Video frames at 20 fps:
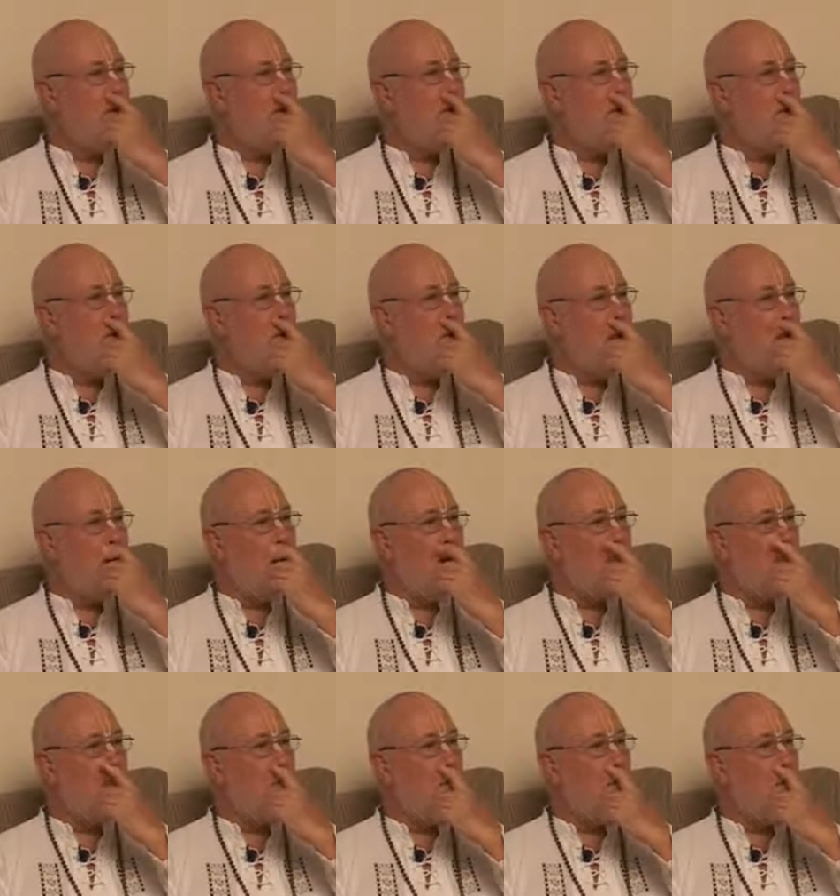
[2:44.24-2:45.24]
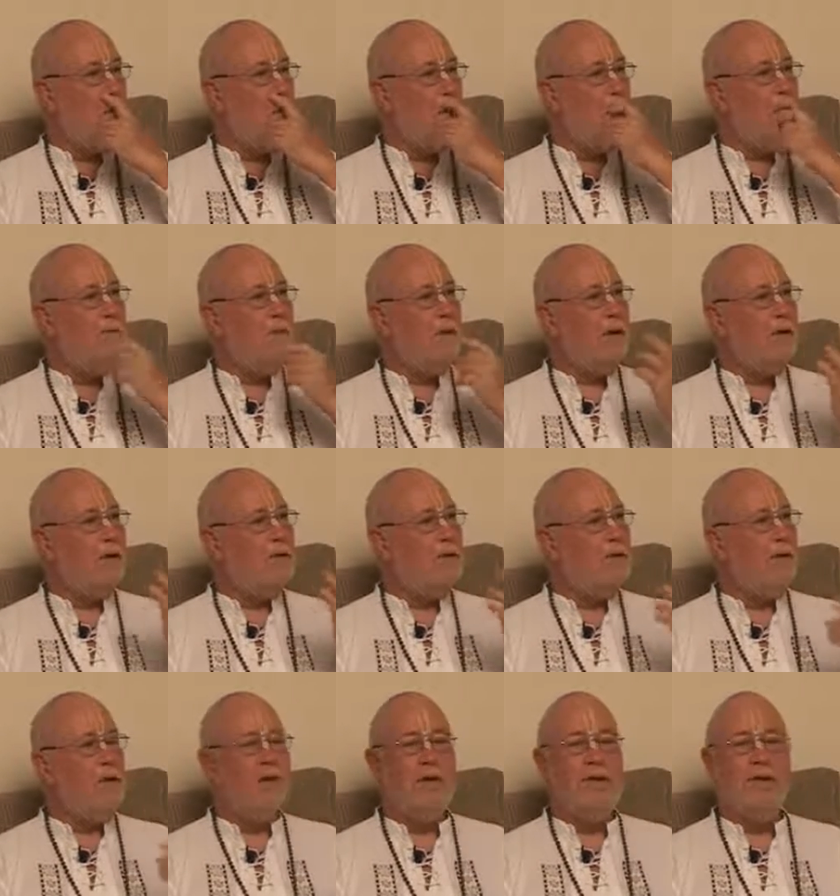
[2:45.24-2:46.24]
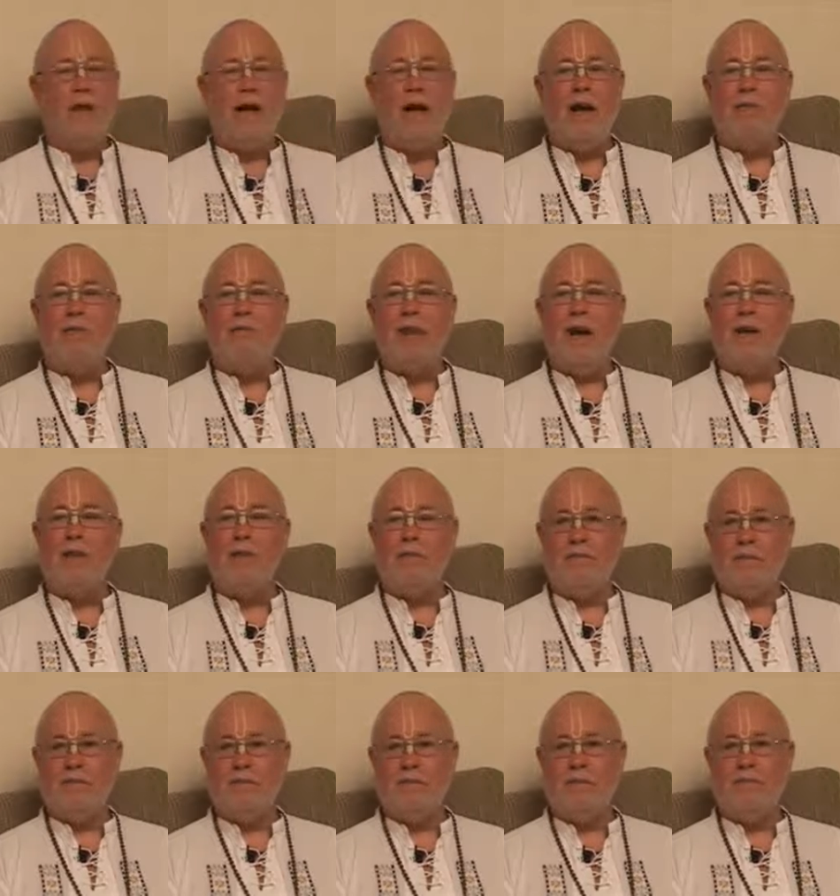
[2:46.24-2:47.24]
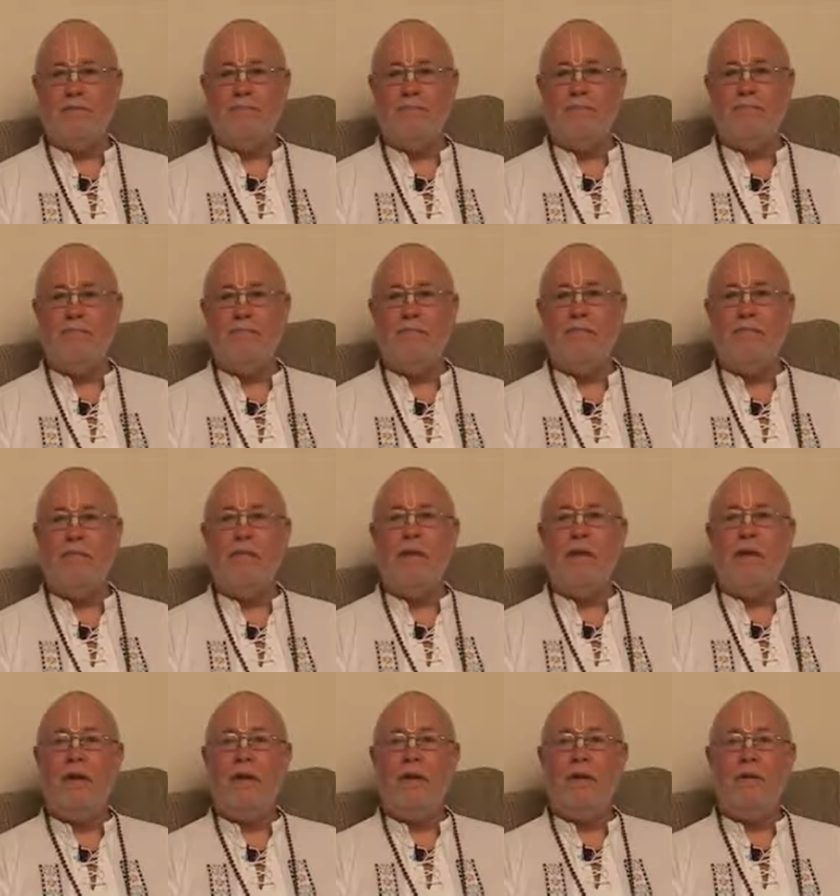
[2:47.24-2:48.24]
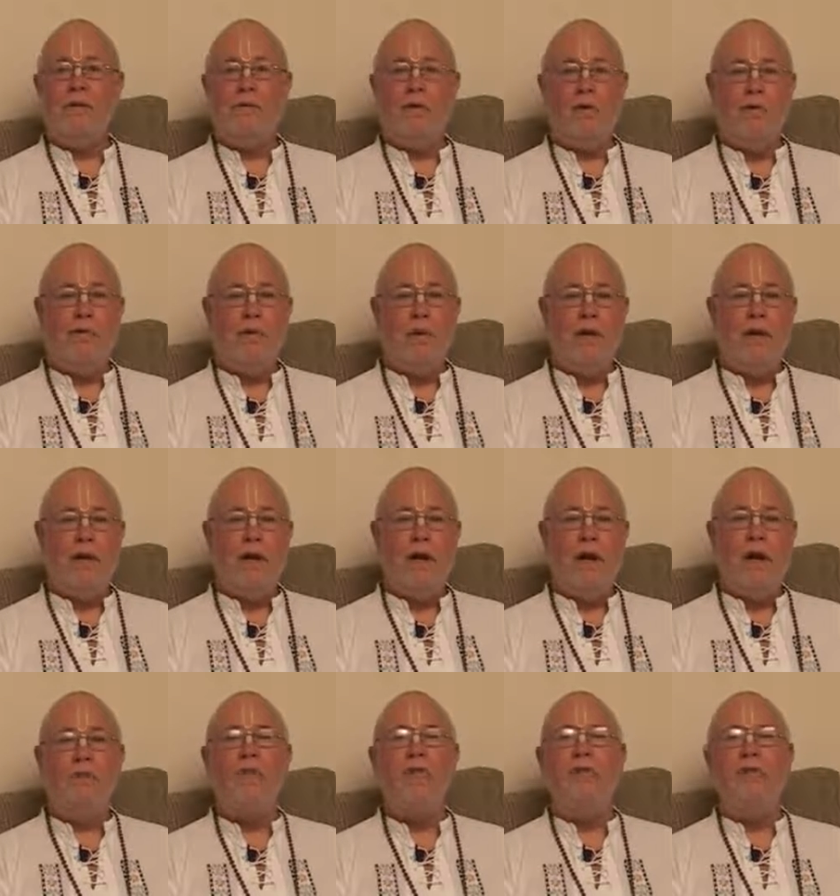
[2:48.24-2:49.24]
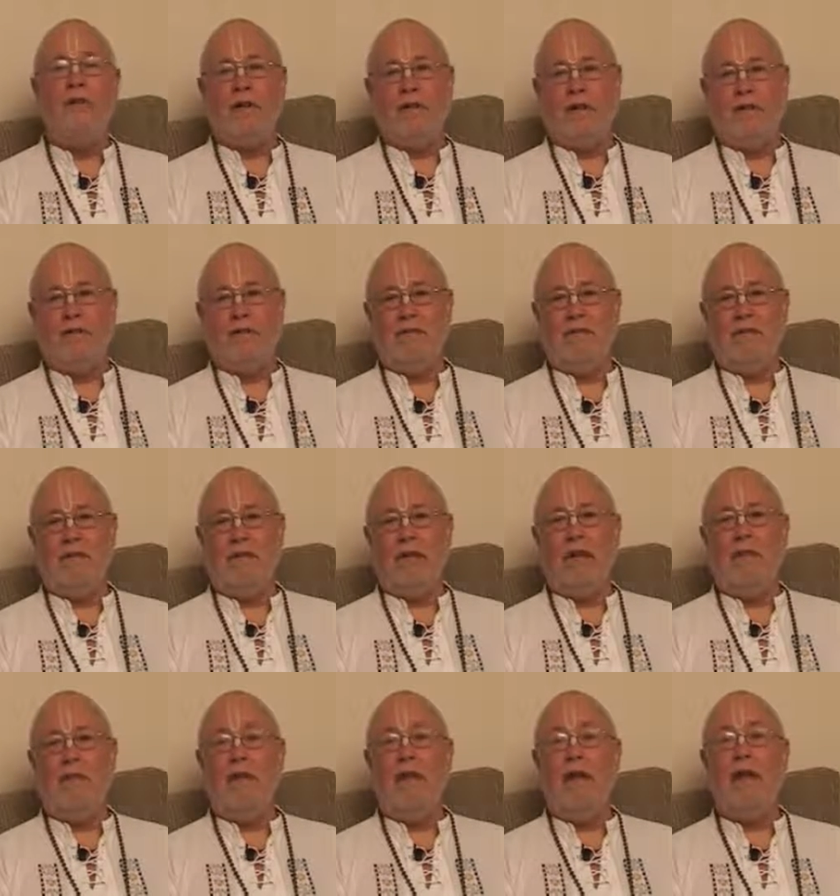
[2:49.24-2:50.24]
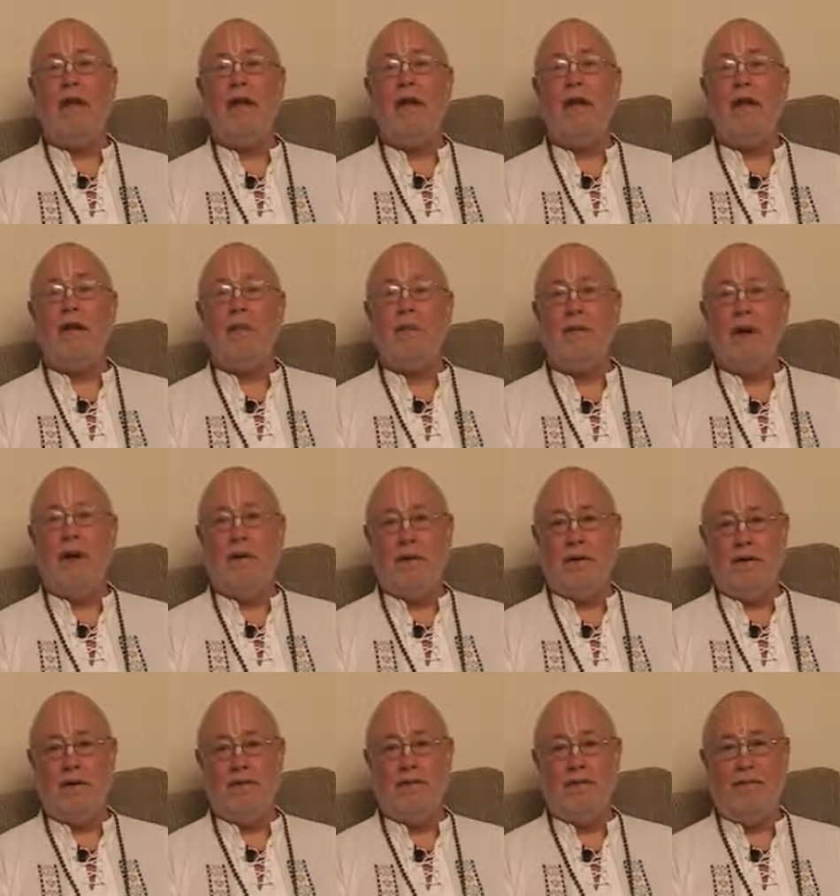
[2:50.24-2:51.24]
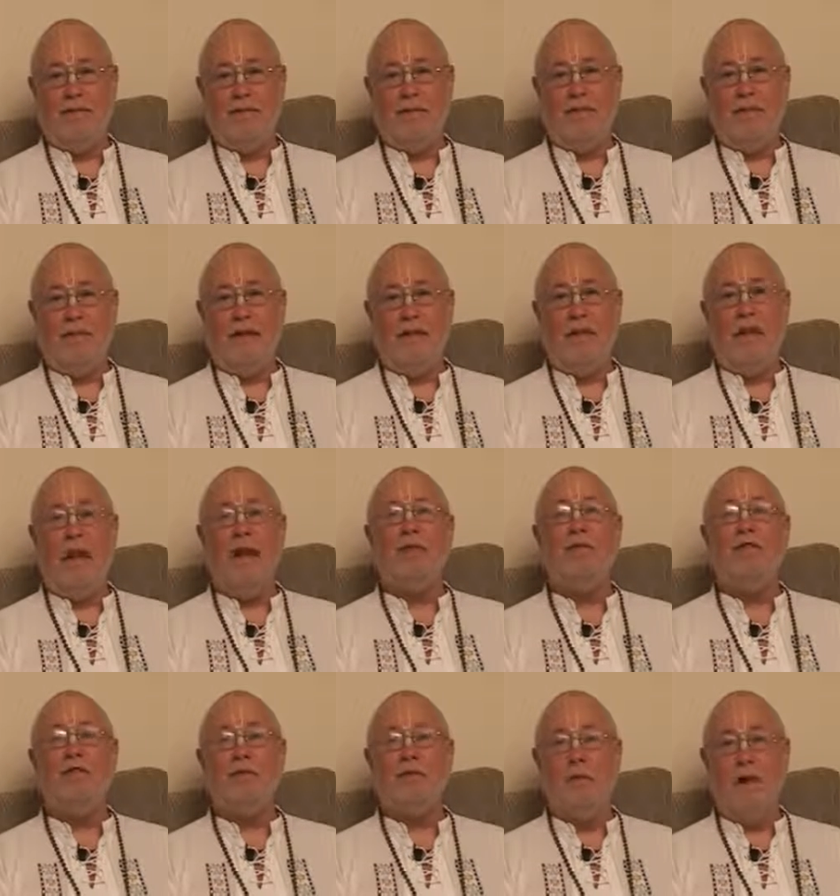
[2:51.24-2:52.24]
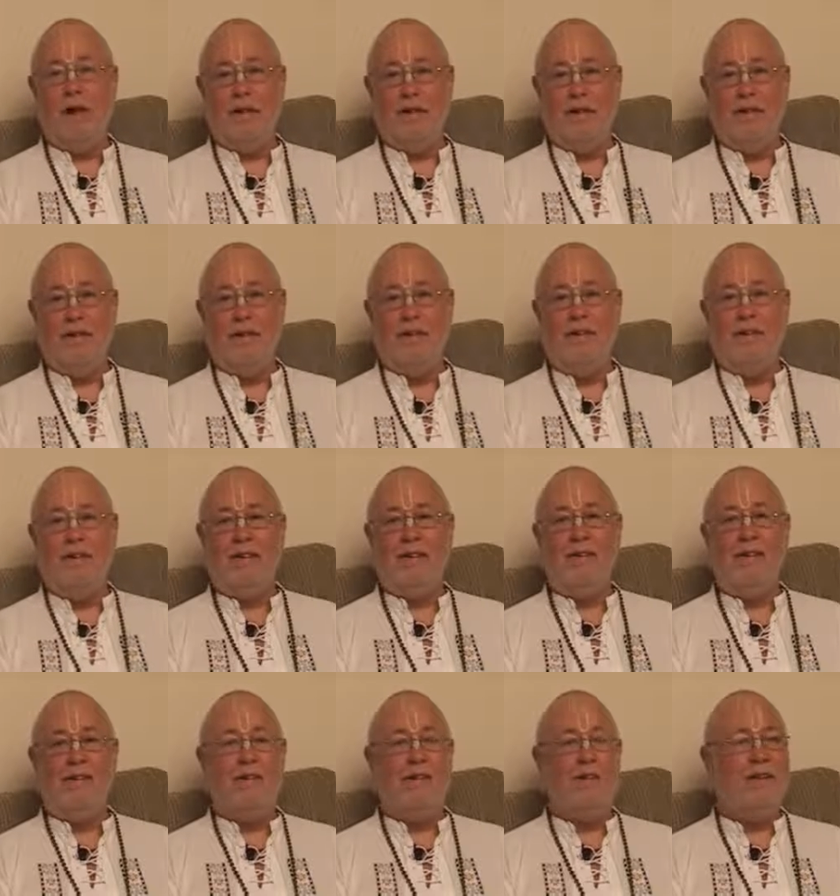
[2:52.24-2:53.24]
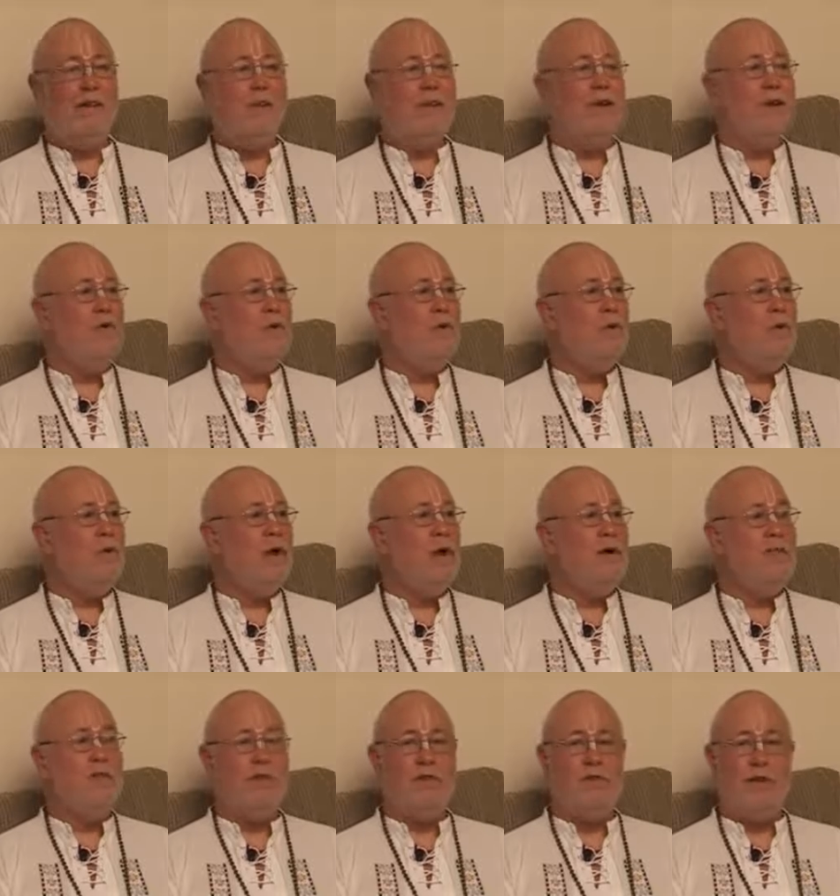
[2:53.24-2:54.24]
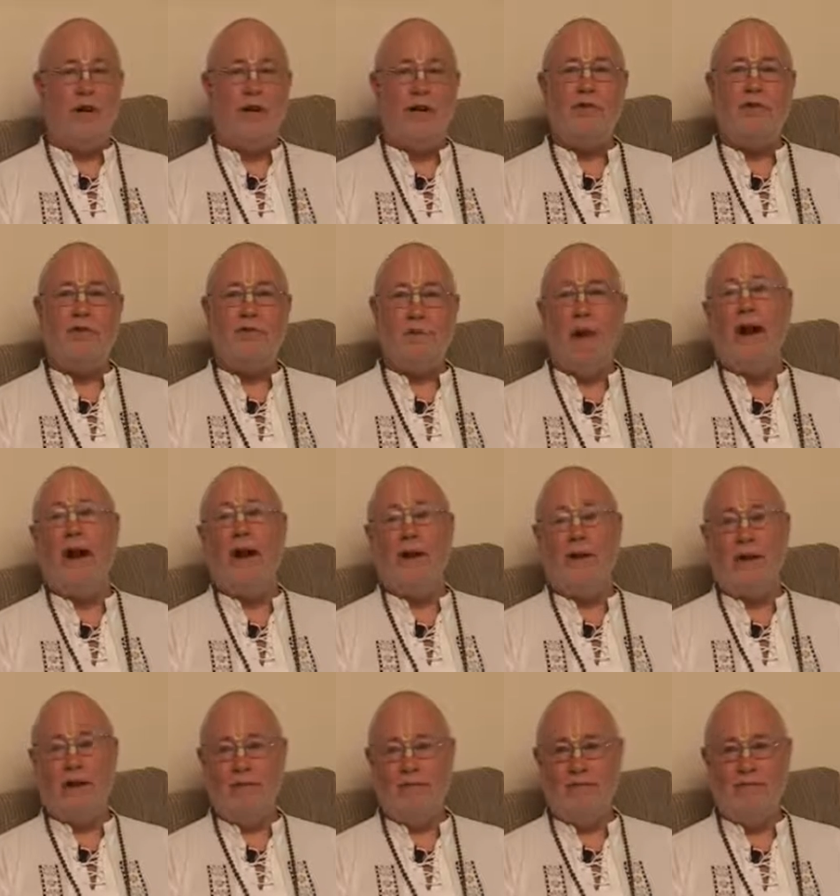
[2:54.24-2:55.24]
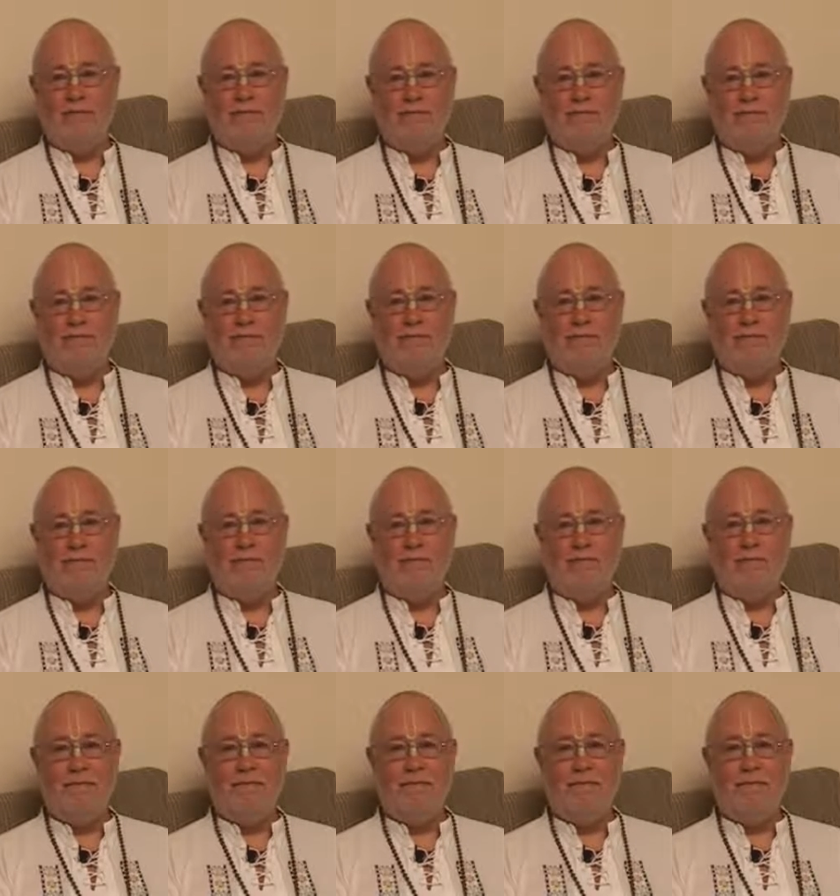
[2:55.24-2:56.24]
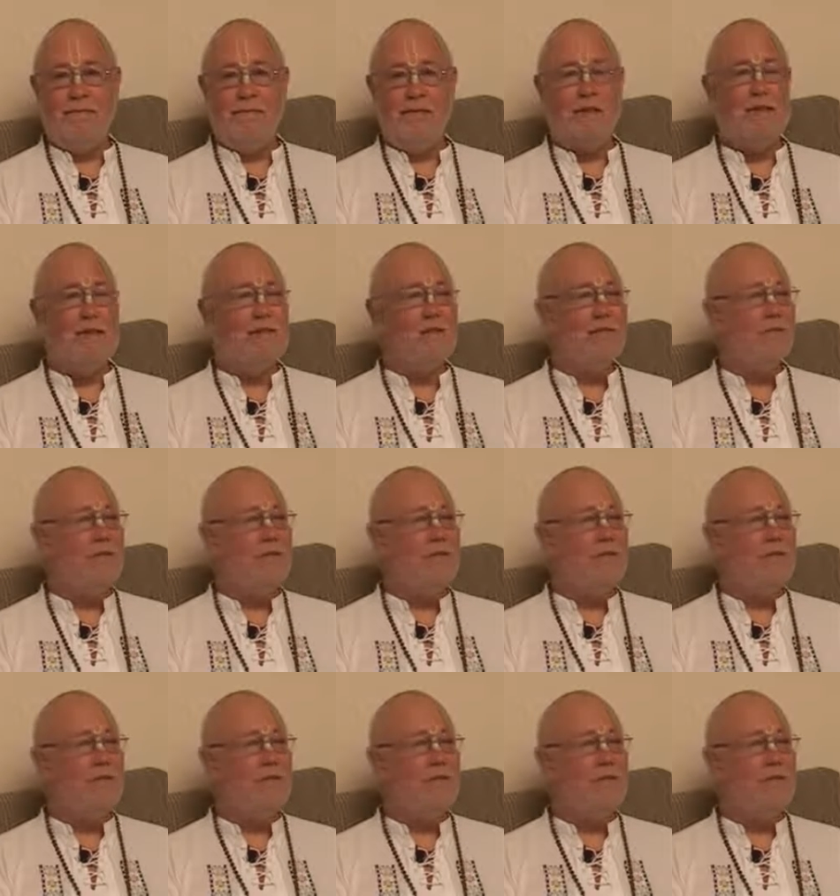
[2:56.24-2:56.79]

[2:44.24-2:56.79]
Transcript: not going to work because you're going to have doubts. So read everything and then think about it and then surrender. And then you won't have to change your mind because